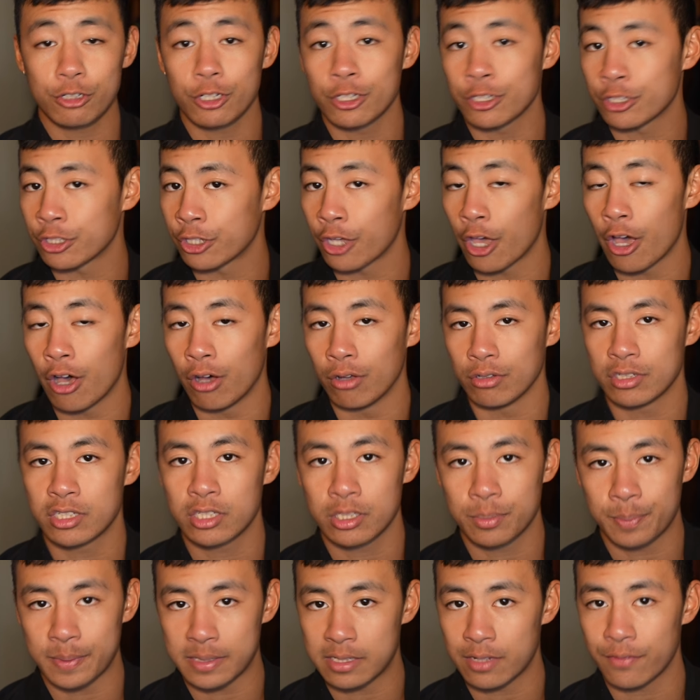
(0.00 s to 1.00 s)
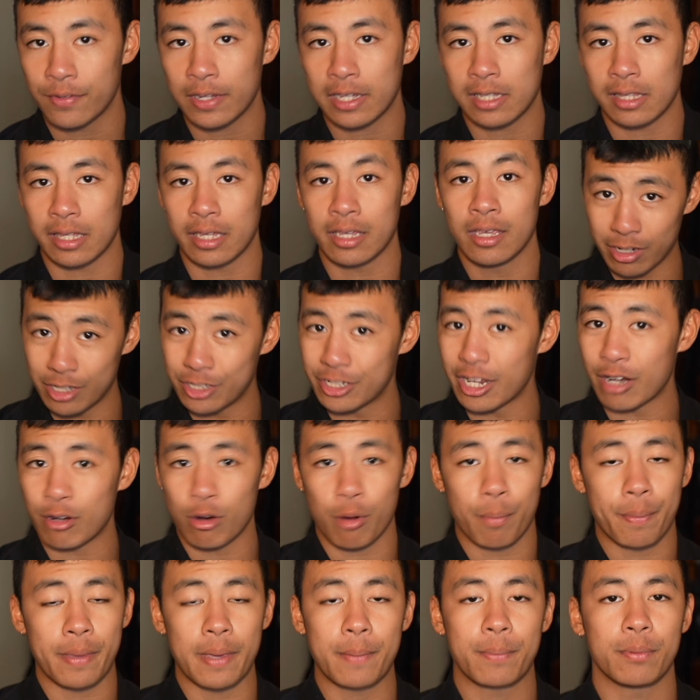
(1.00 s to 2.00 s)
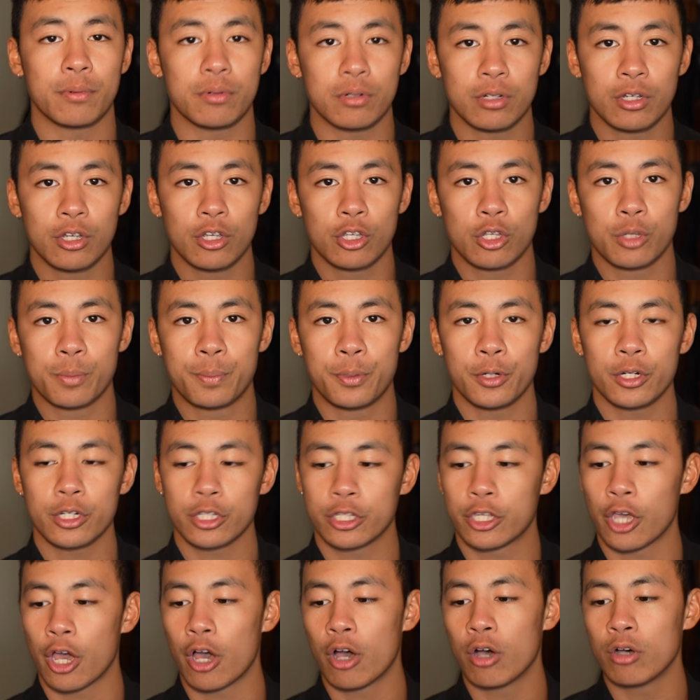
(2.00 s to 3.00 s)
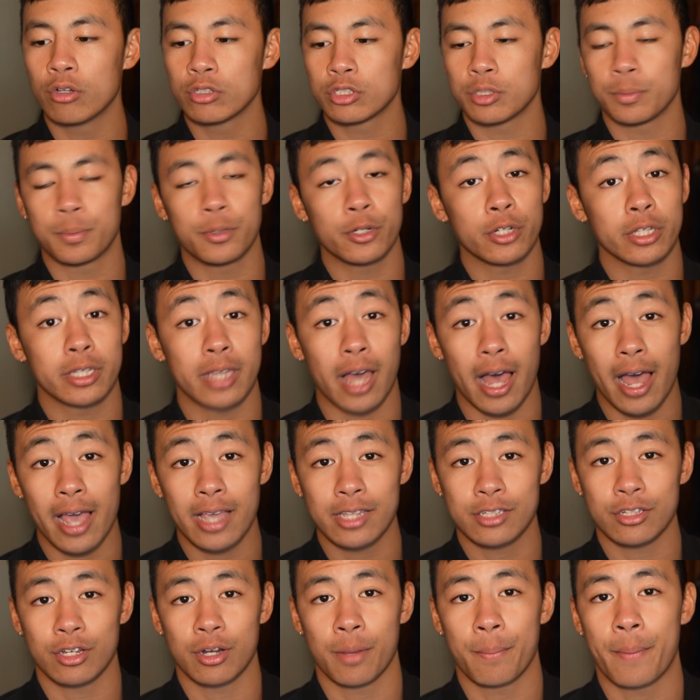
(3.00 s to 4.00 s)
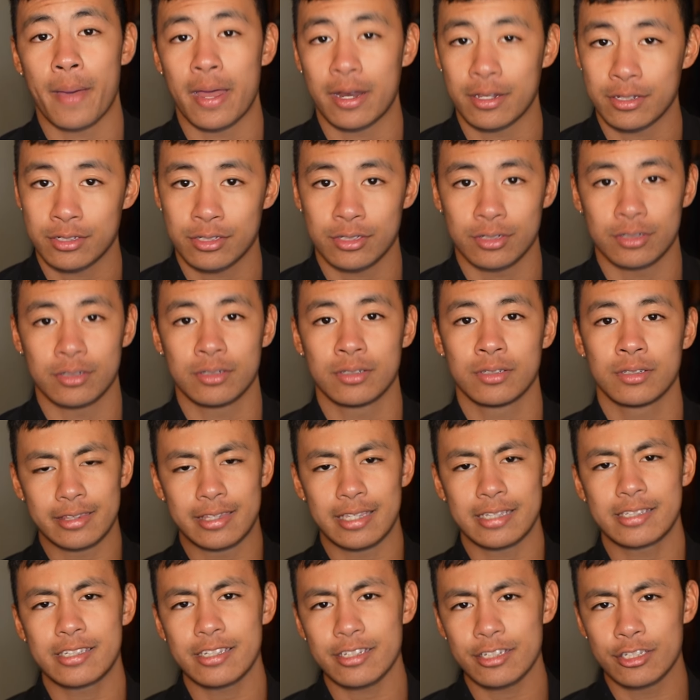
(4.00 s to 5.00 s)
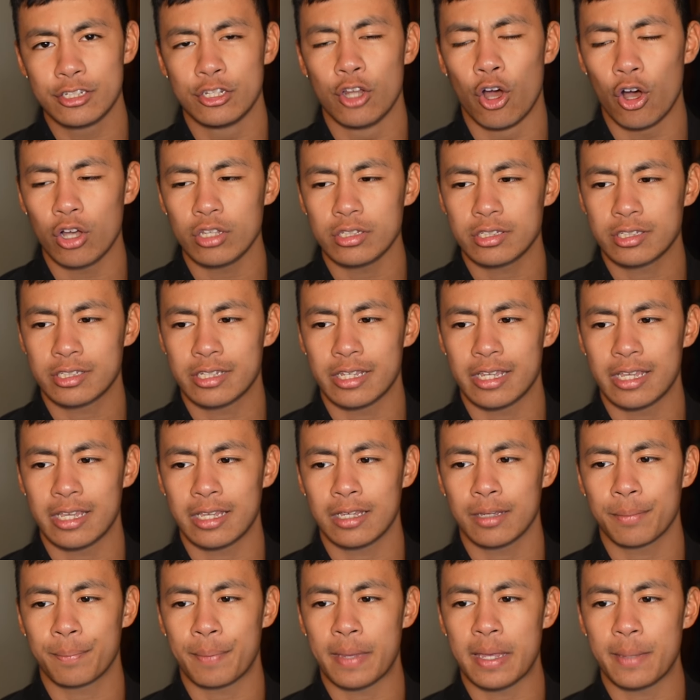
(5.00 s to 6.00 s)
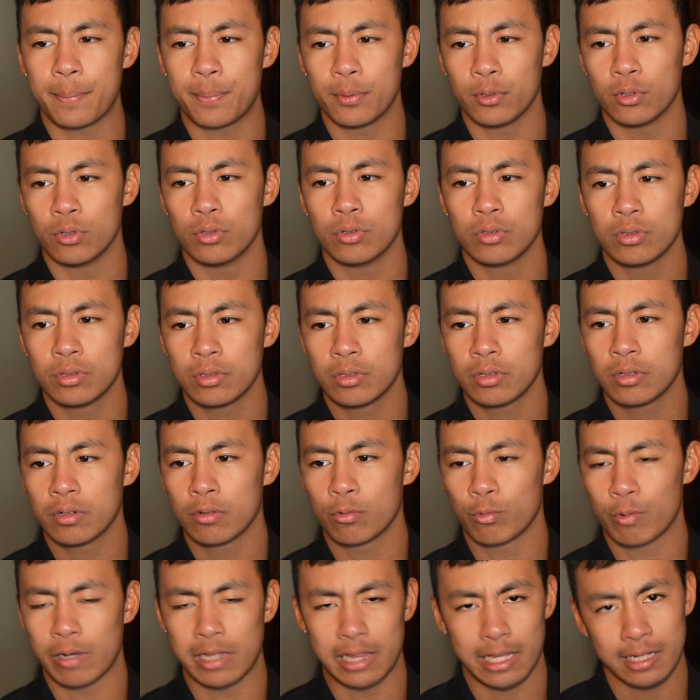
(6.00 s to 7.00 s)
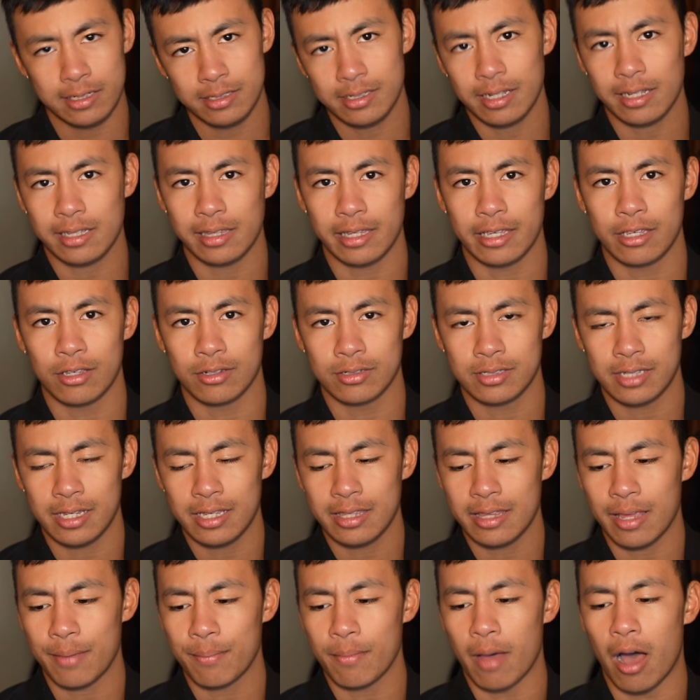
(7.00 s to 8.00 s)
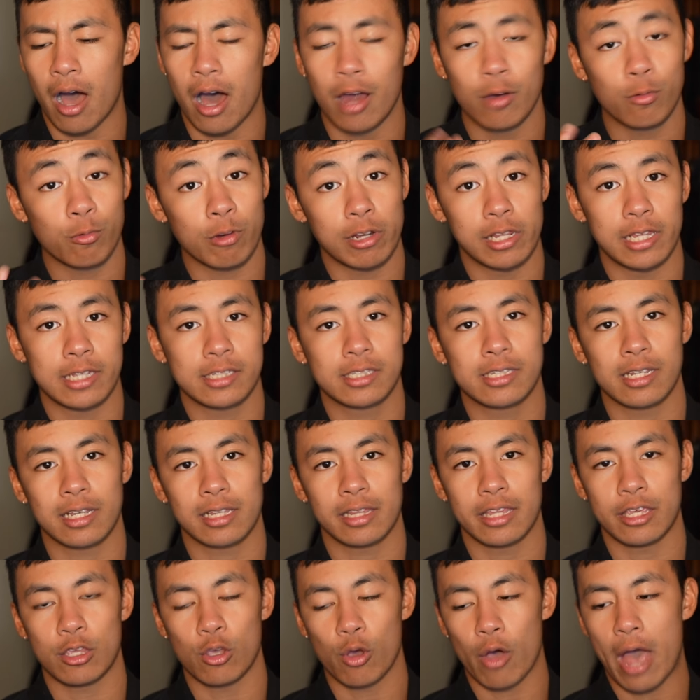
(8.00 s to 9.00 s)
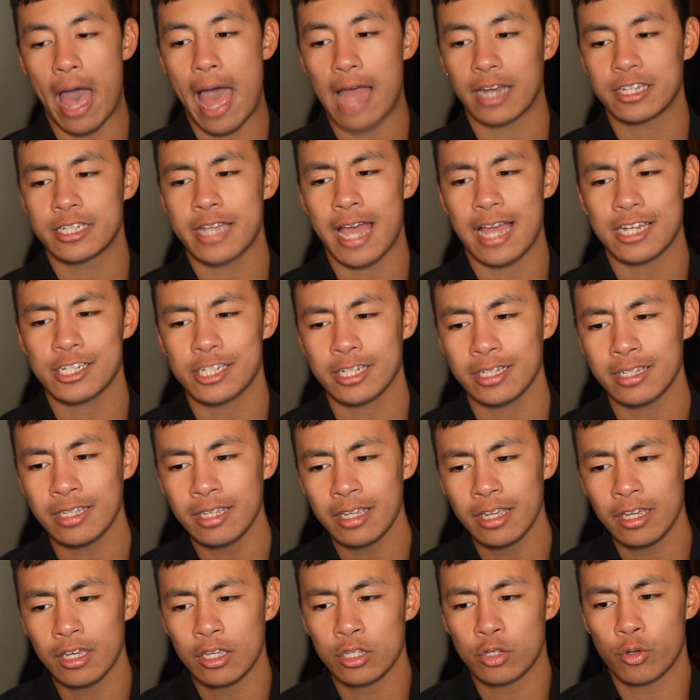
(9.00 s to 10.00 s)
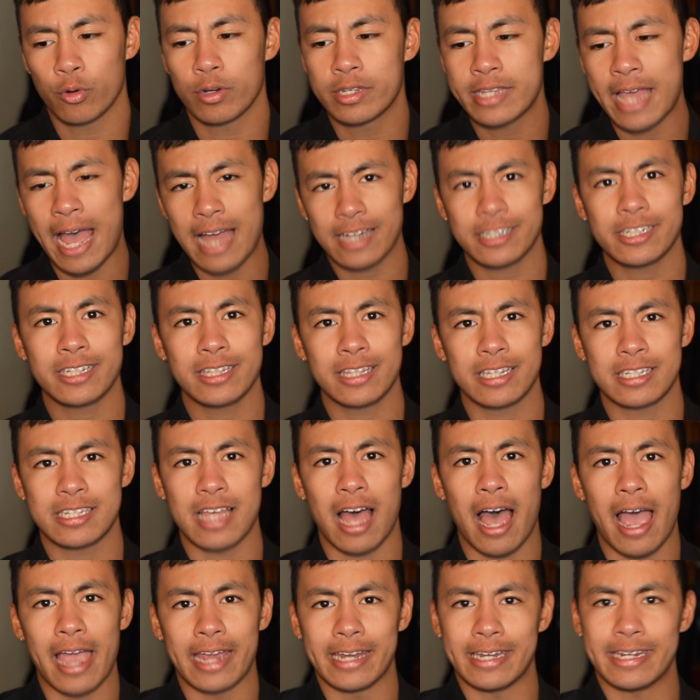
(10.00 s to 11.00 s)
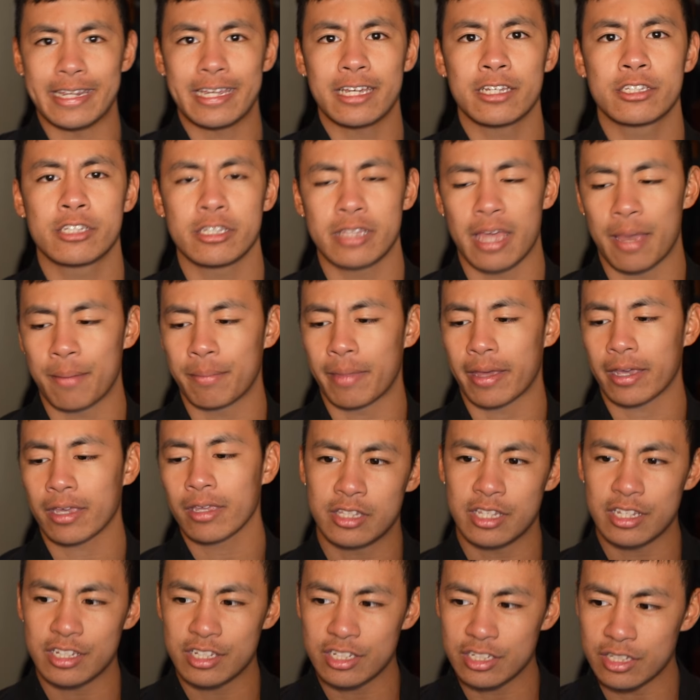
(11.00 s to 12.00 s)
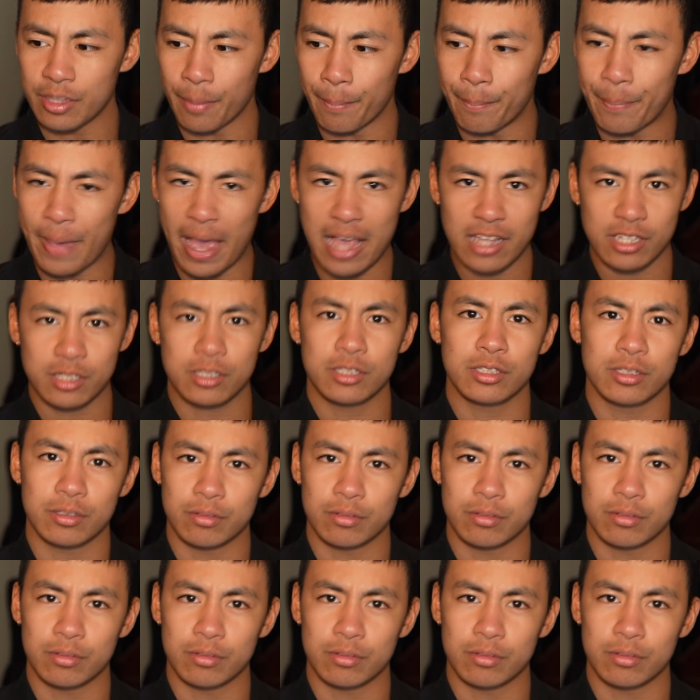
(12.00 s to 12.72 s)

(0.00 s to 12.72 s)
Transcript: just girls specifically, in general people. You put girls, you put guys on a pedestal. This is not seeing people realistically, you're seeing them unrealistically. You're attaching this idea to them, like this is the best